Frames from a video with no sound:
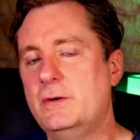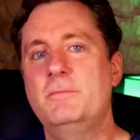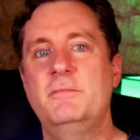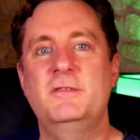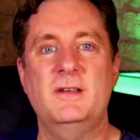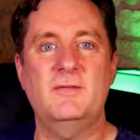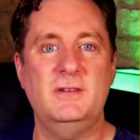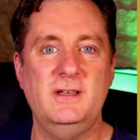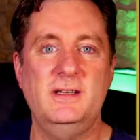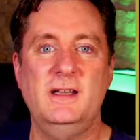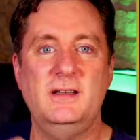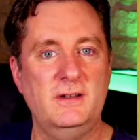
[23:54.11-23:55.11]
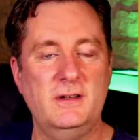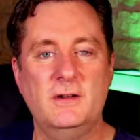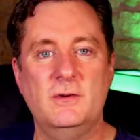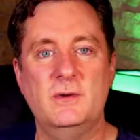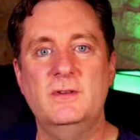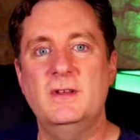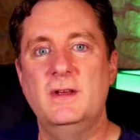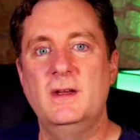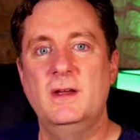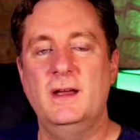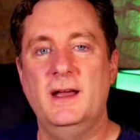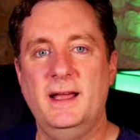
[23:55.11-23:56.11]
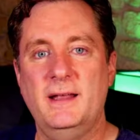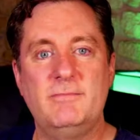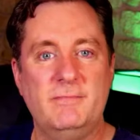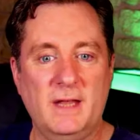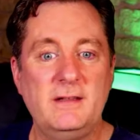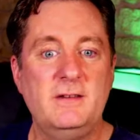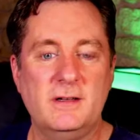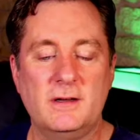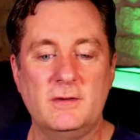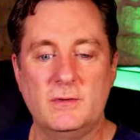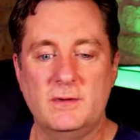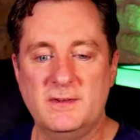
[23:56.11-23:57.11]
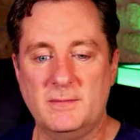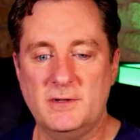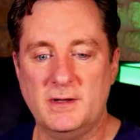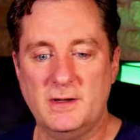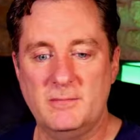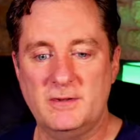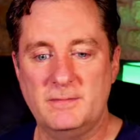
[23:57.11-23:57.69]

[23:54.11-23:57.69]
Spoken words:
17, 1800s and 1900s sometimes.